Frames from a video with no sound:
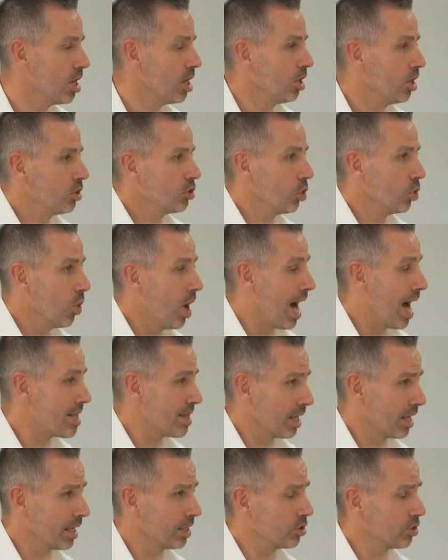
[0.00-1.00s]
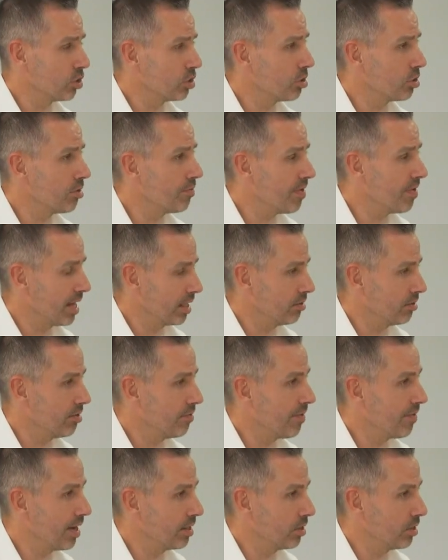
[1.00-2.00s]
So I think that's just a reflection of the
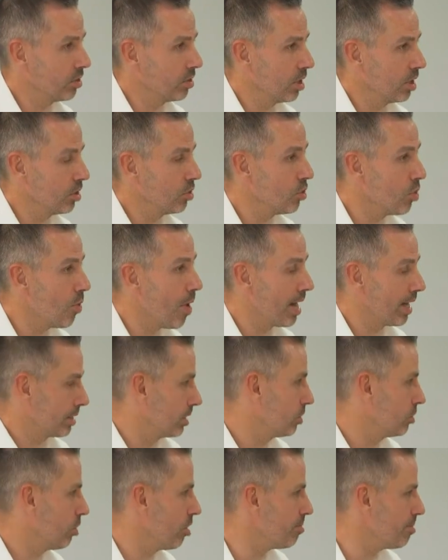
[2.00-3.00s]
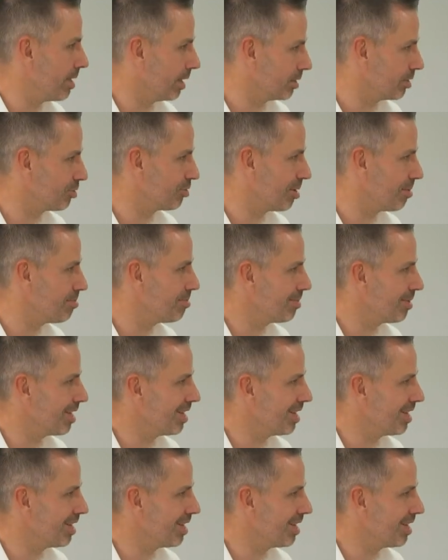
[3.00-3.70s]
fact that UX is now mainstream.